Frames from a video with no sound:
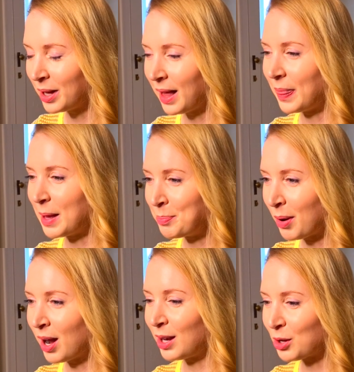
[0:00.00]
their
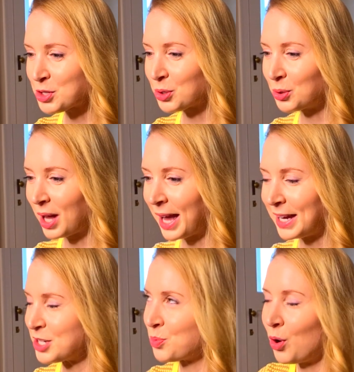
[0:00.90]
biological
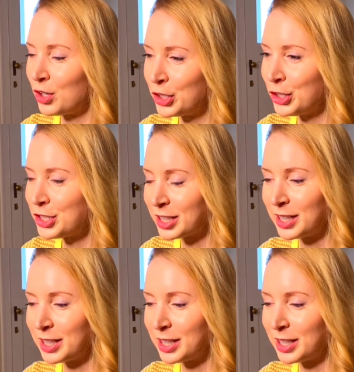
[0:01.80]
age? What good can